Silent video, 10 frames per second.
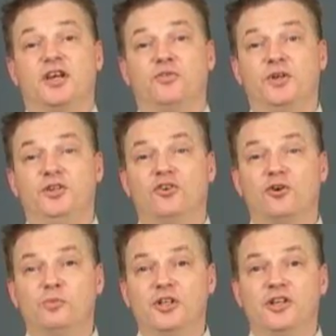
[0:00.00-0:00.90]
that we
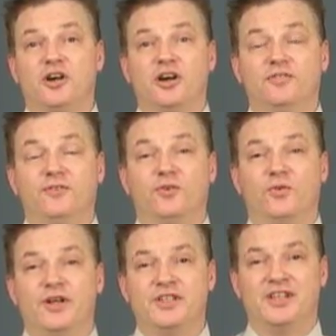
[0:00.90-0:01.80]
normally offer
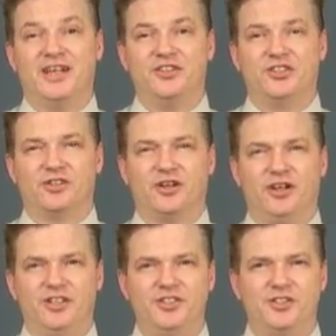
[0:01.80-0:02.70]
residential
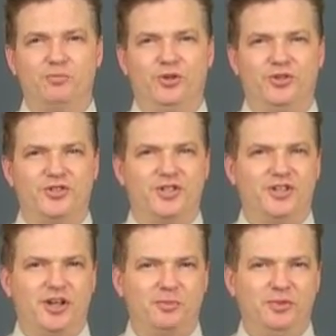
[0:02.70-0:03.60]
customers
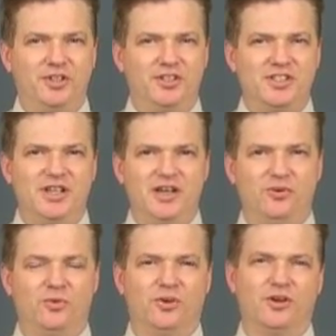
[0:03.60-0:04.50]
on top of this
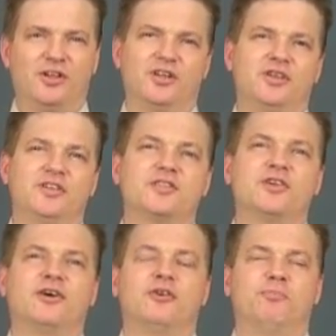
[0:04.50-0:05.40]
network is
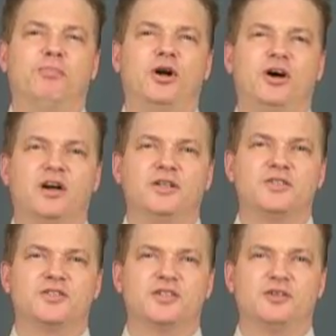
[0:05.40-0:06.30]
called
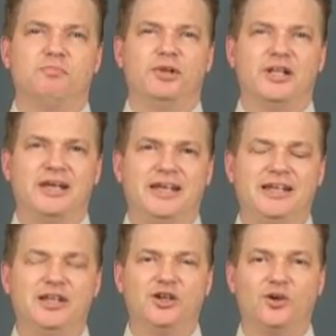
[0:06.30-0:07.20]
POTS,
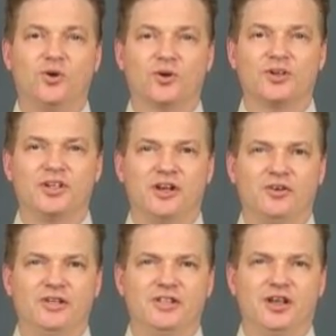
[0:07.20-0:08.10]
Plain
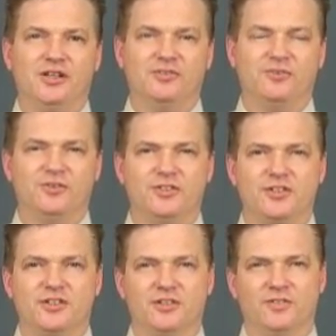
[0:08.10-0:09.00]
Ordinary Telephone
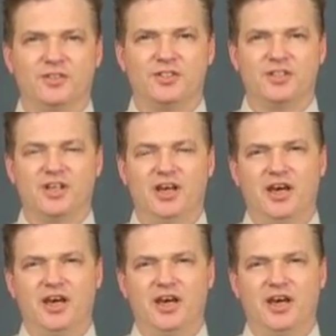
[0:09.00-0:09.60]
Service.